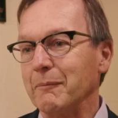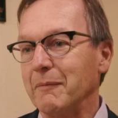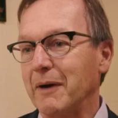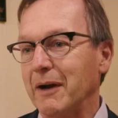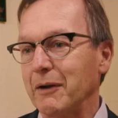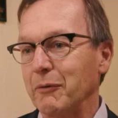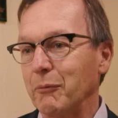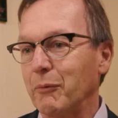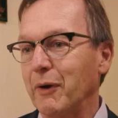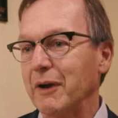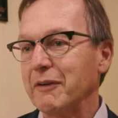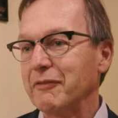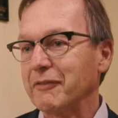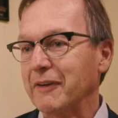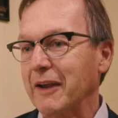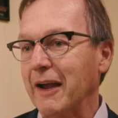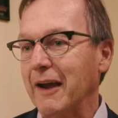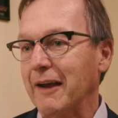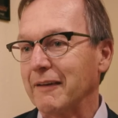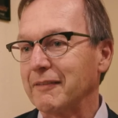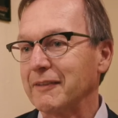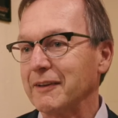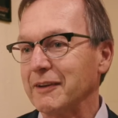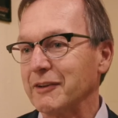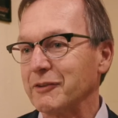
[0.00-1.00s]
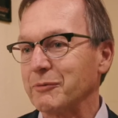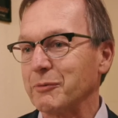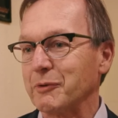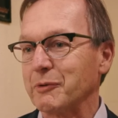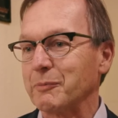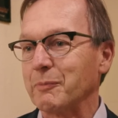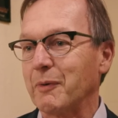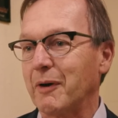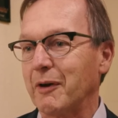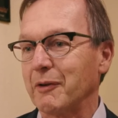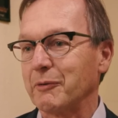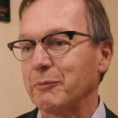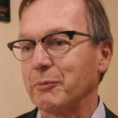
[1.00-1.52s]
My wife Kathy is
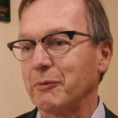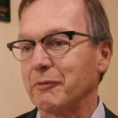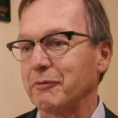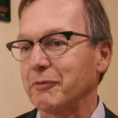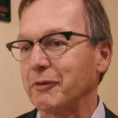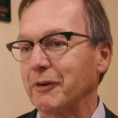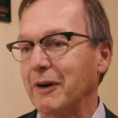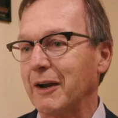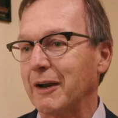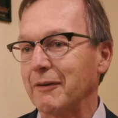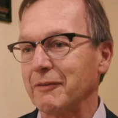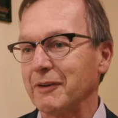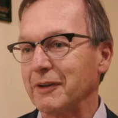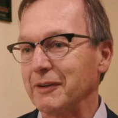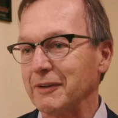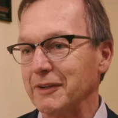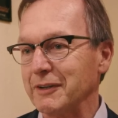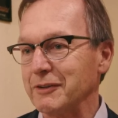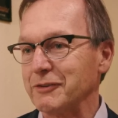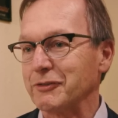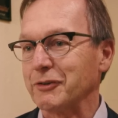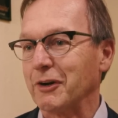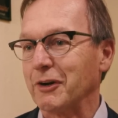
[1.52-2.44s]
responsible for having Lindt